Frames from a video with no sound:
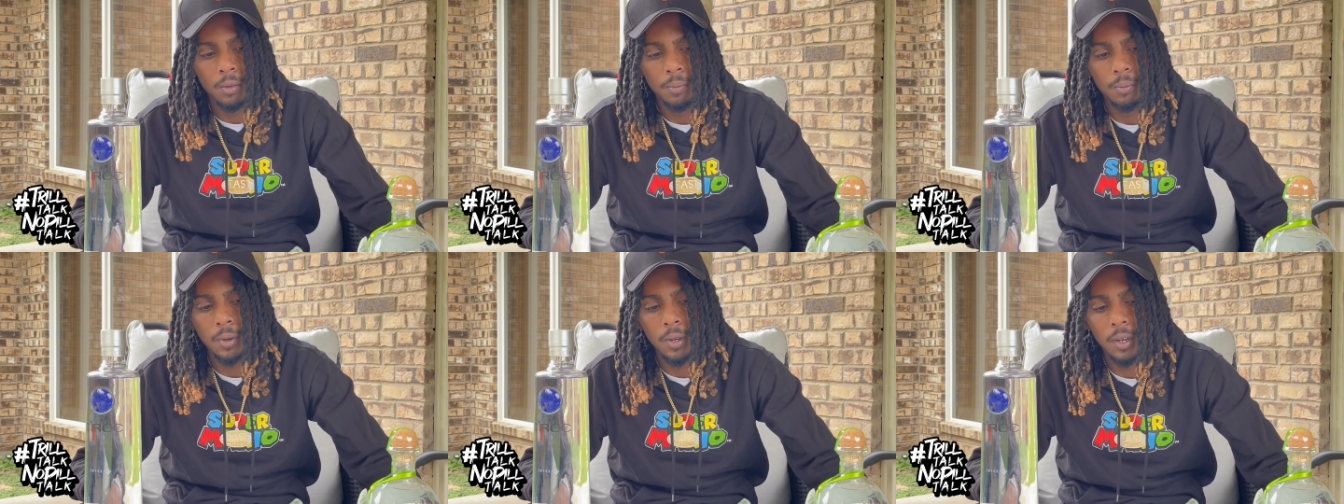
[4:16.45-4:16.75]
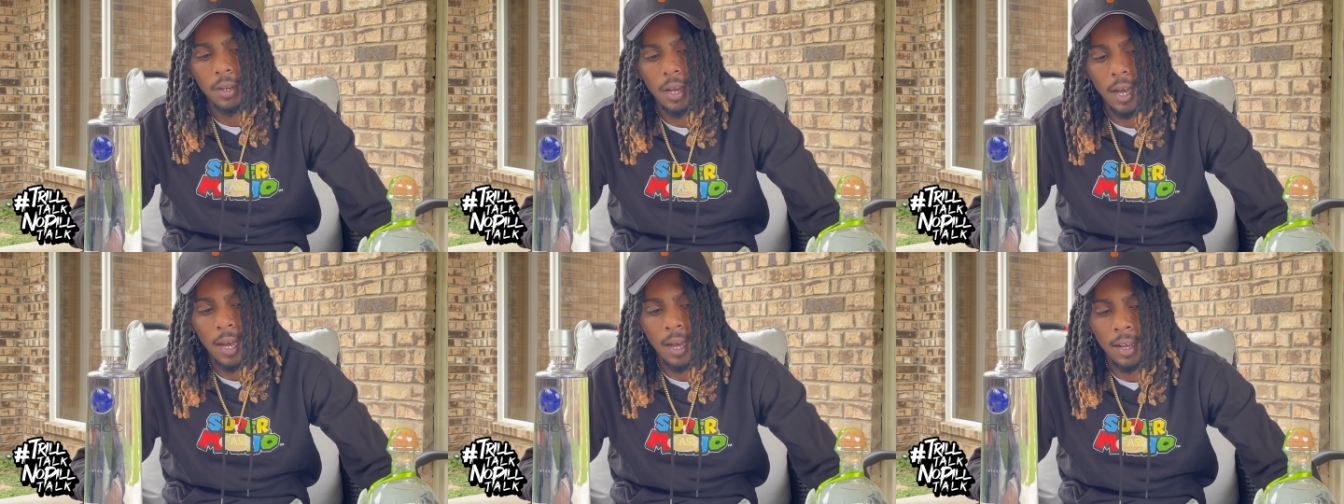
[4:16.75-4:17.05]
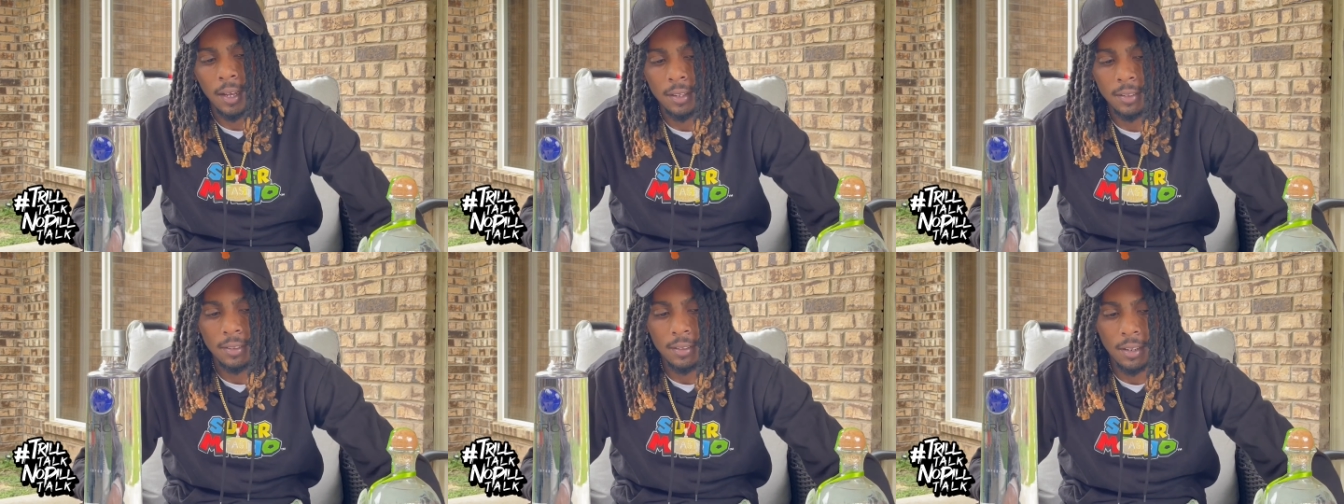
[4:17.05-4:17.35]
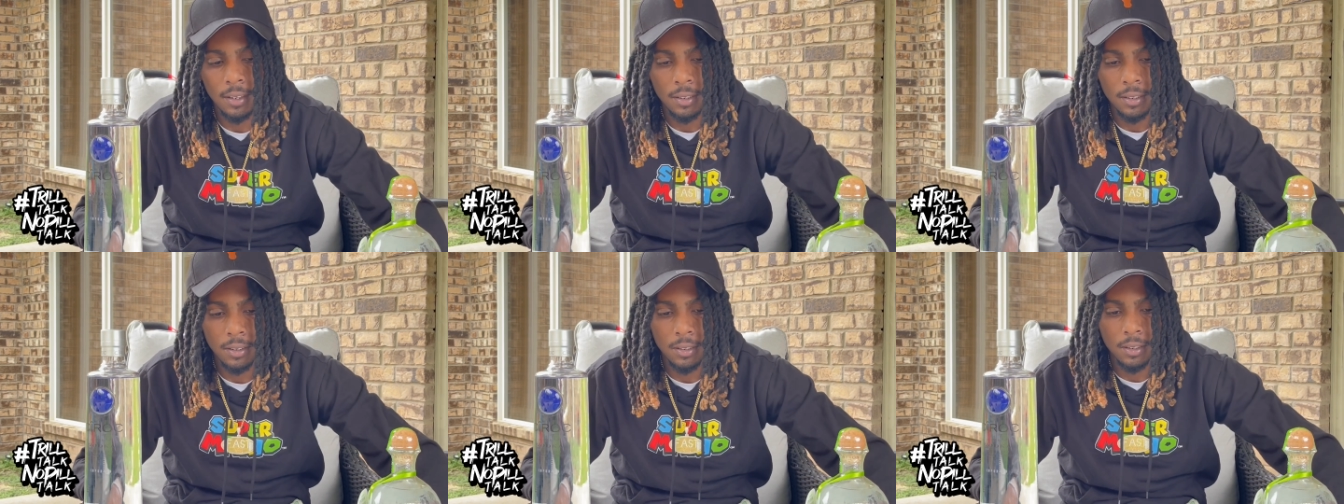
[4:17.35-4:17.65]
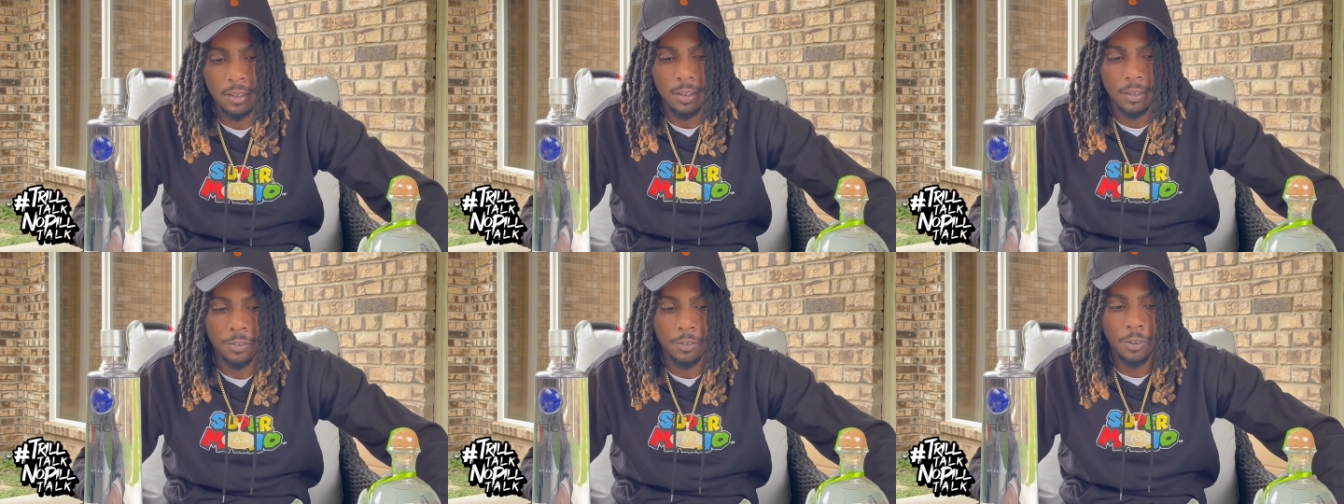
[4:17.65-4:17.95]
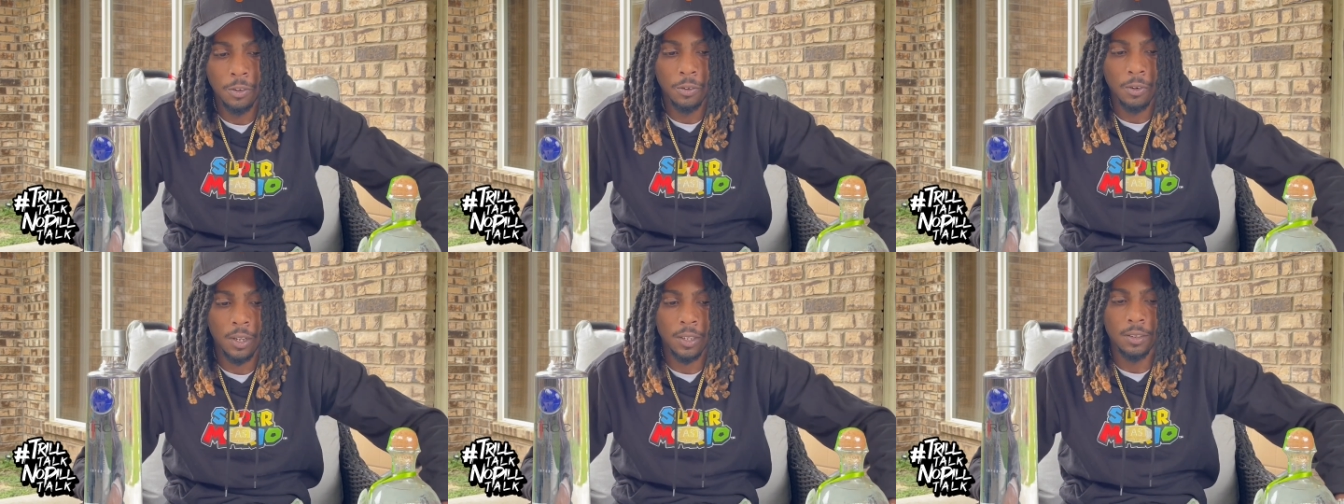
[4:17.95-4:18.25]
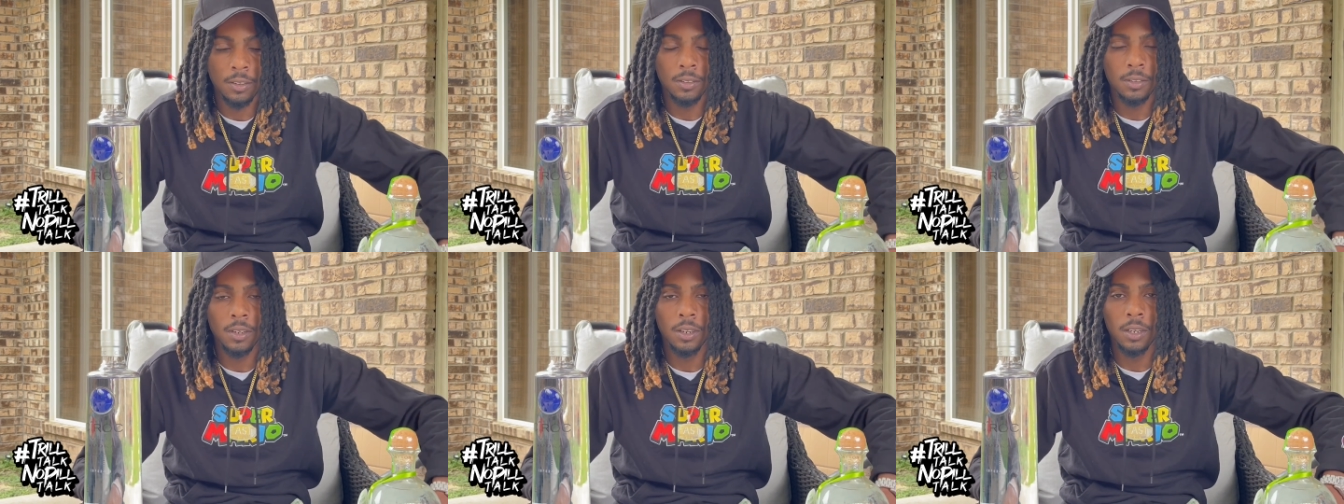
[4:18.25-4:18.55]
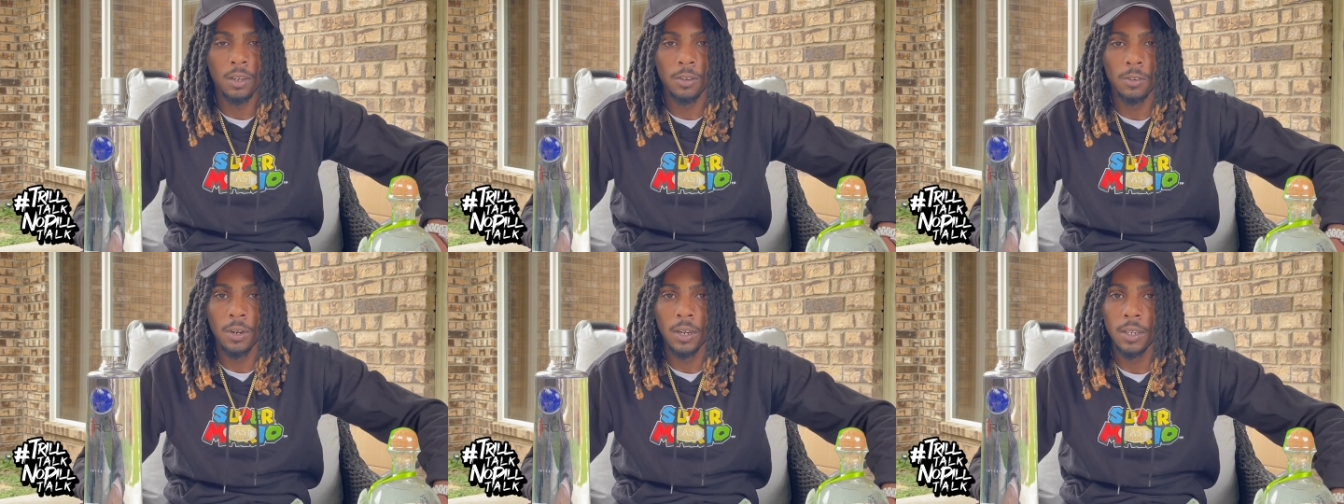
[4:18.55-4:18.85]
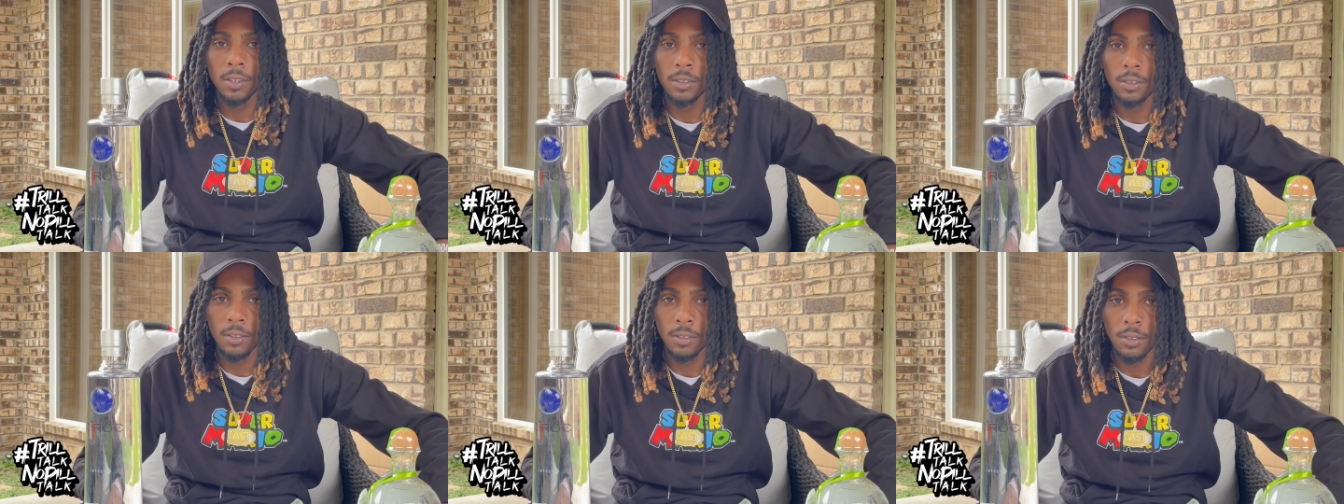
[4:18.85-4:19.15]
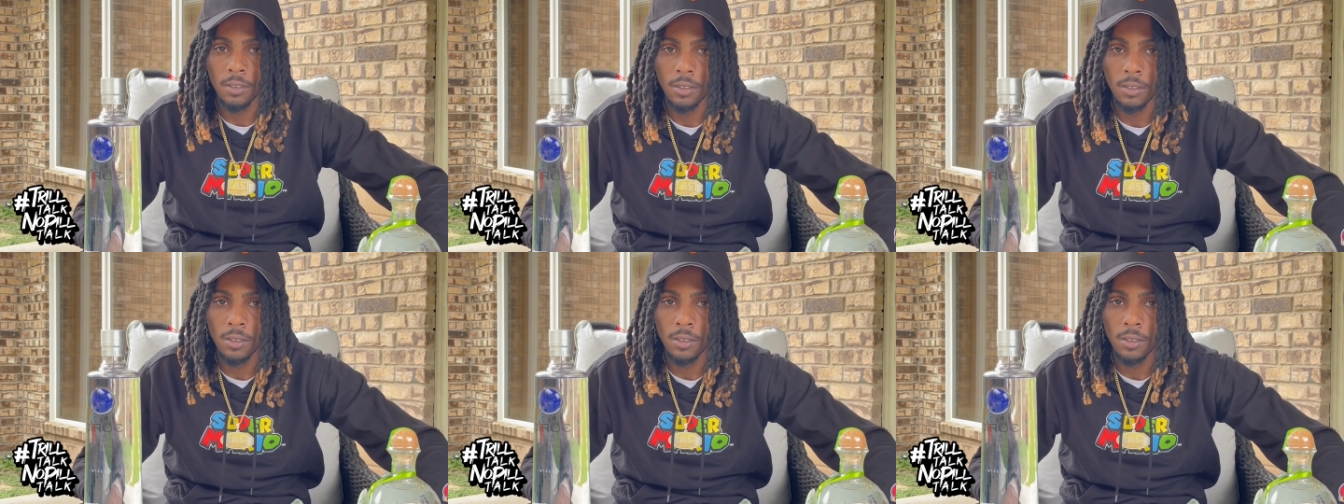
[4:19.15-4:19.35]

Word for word: But I say, if you want to sell records and shit,